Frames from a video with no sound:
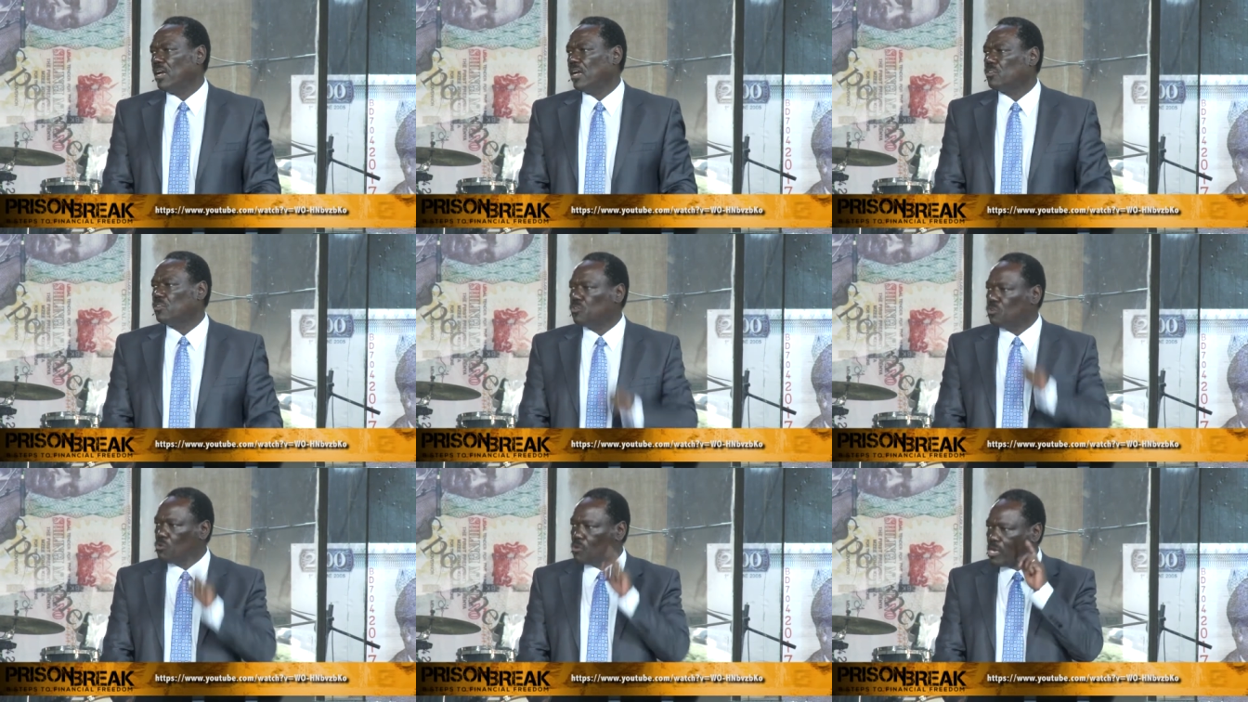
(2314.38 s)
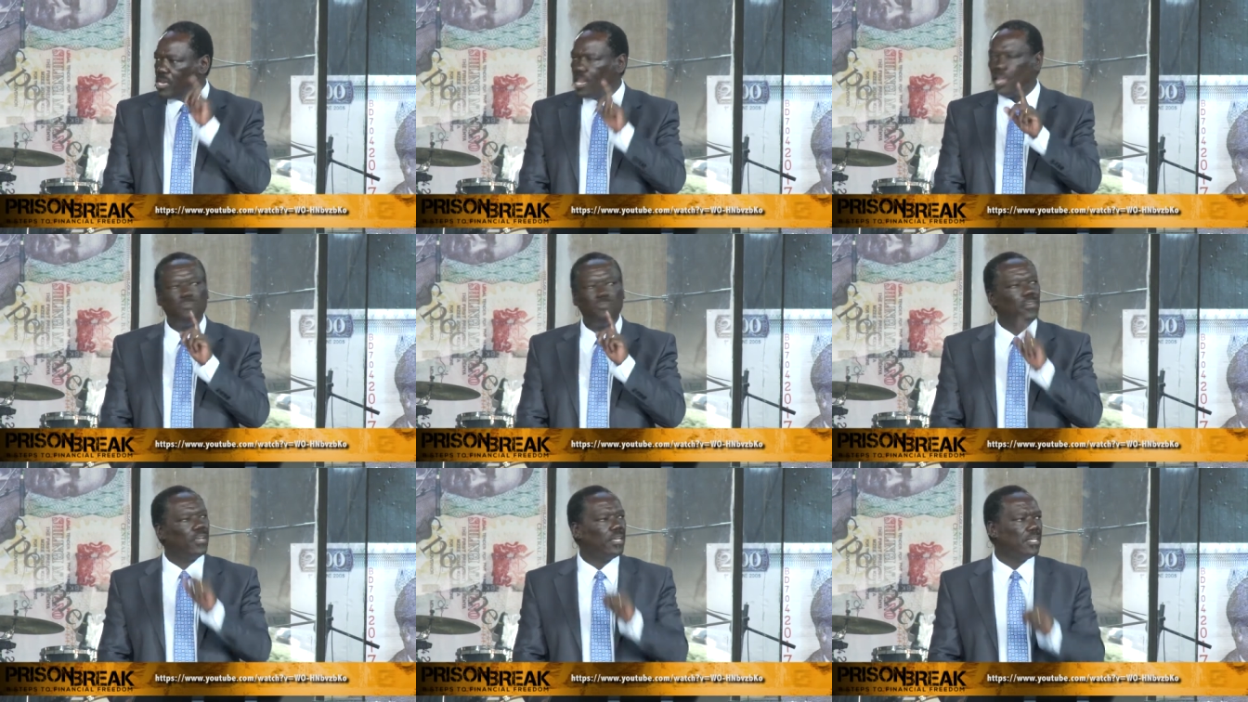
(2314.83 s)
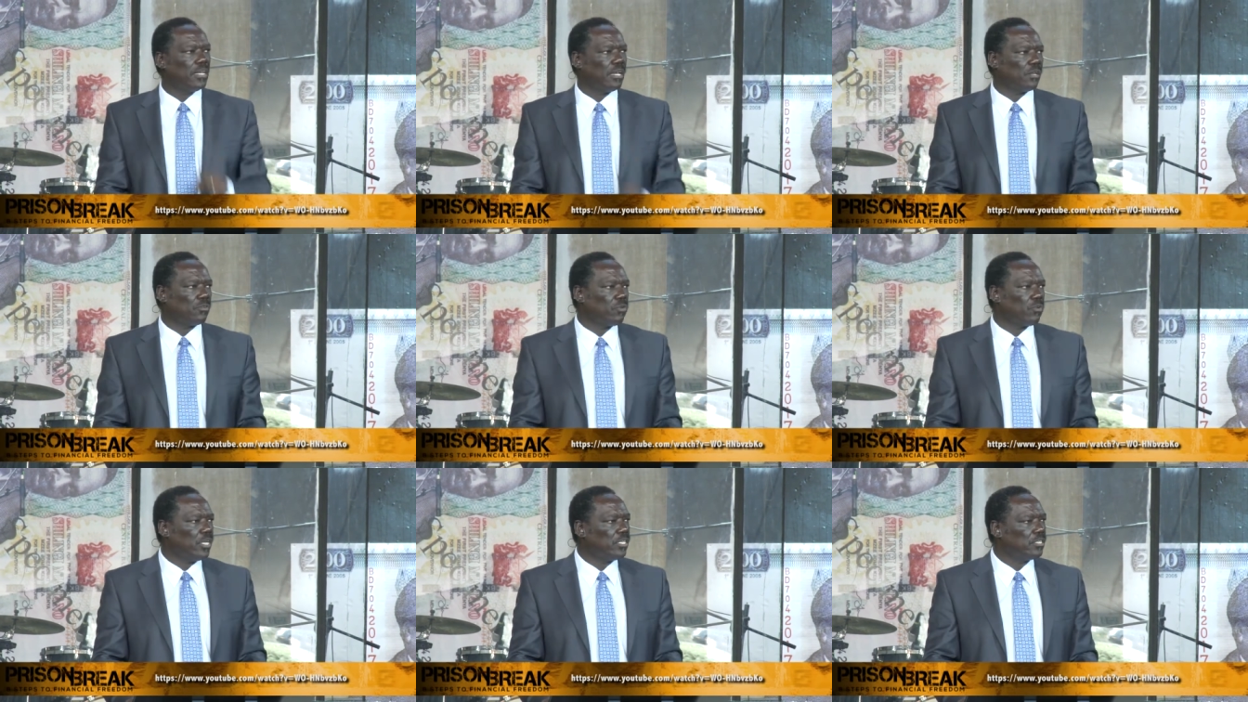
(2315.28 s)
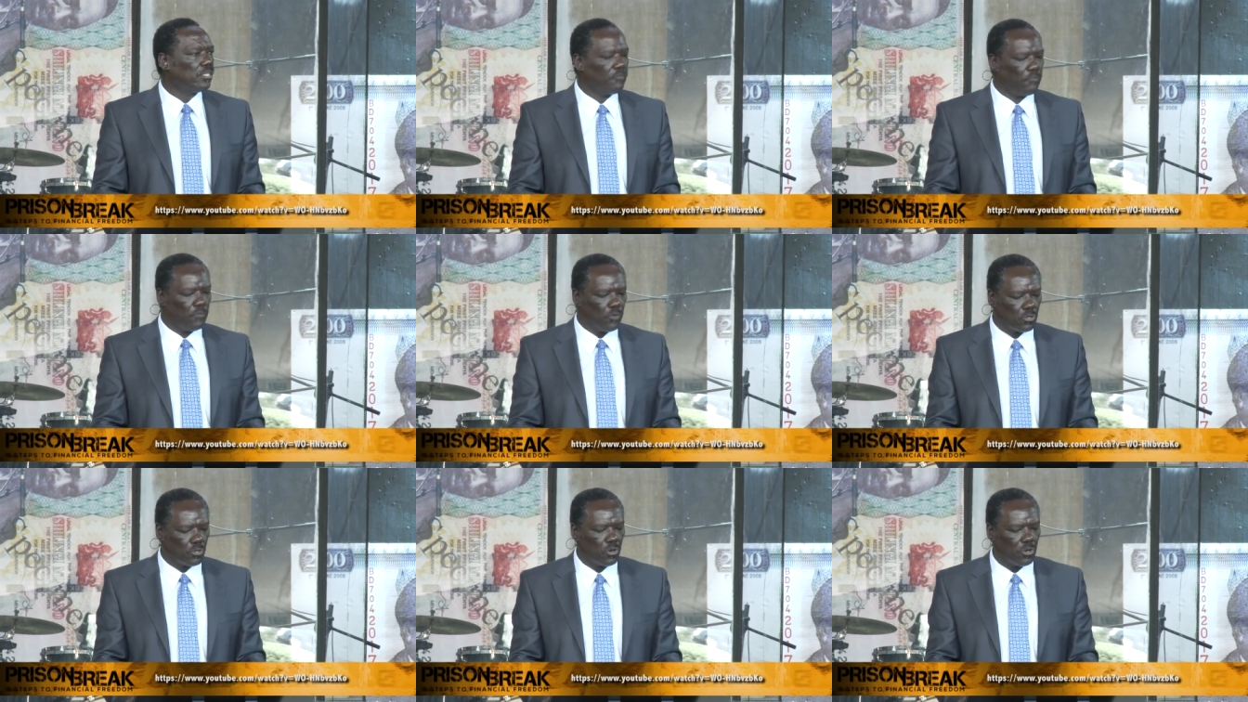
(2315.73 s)
And you live in a
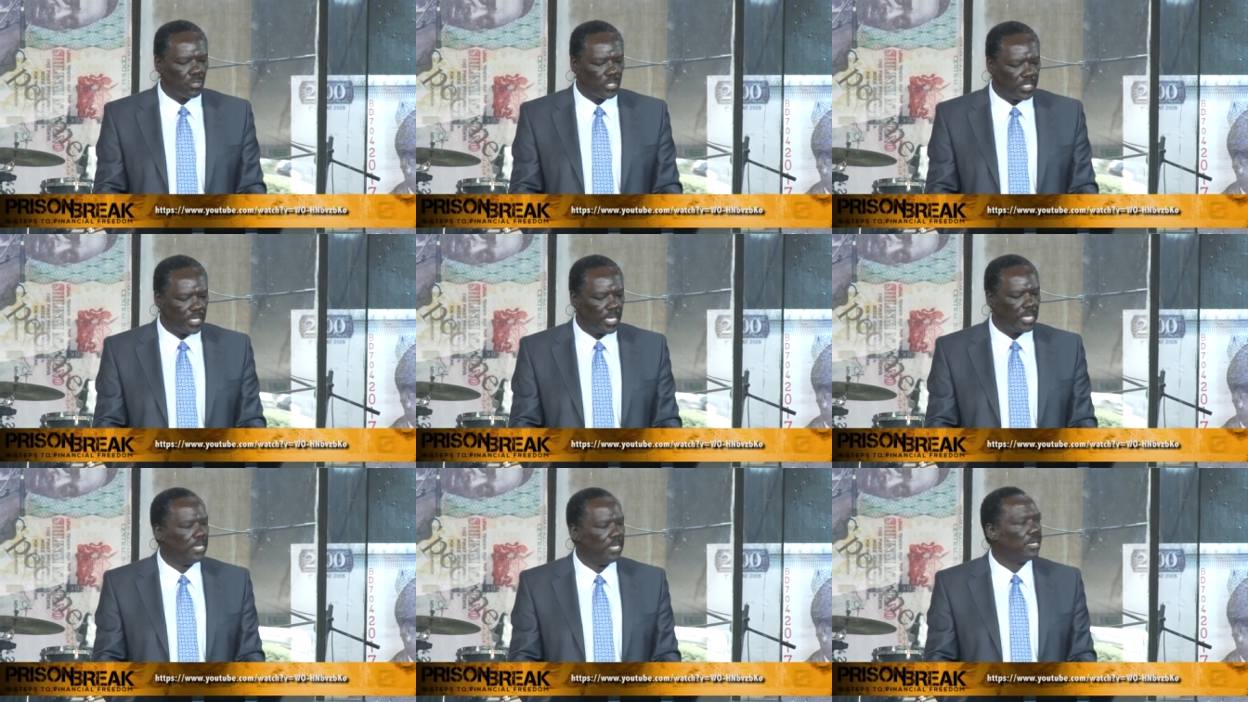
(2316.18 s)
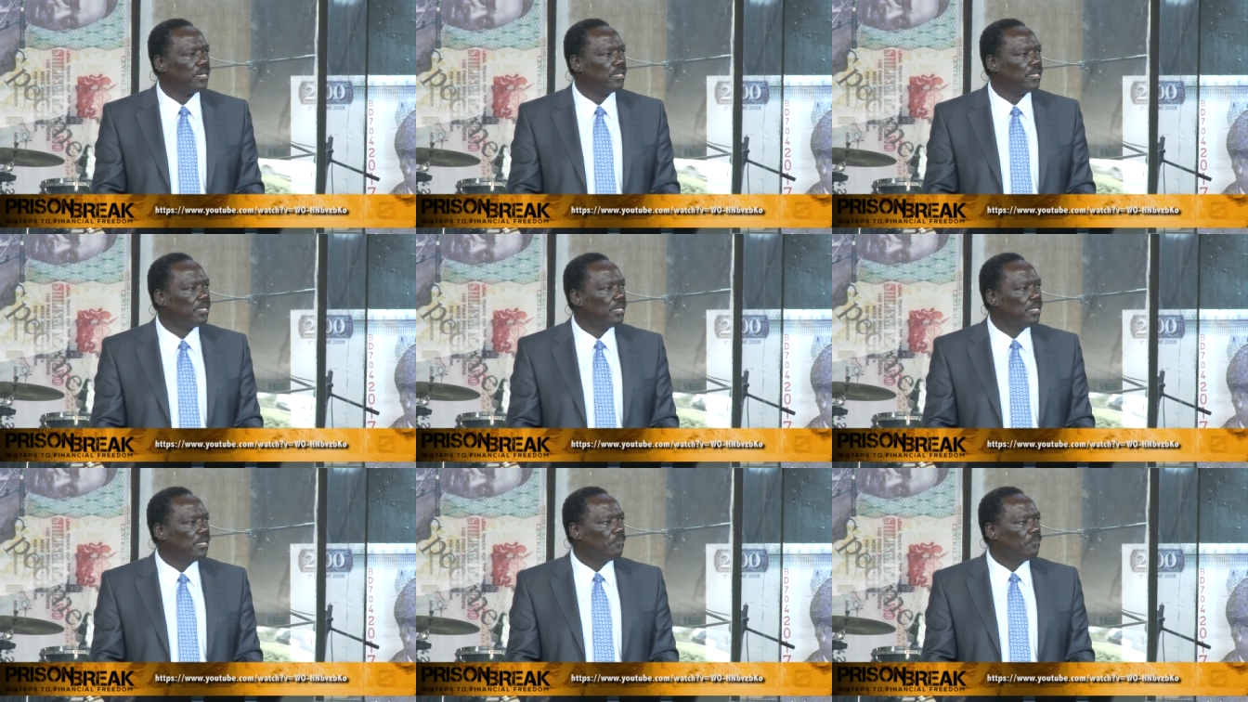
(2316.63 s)
20-foot container